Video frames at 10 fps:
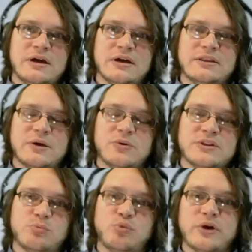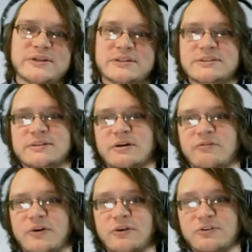they were in the presence
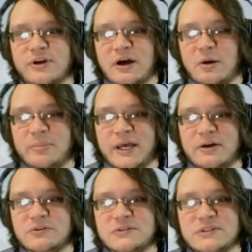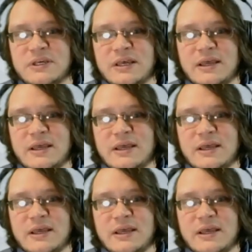of other compounds.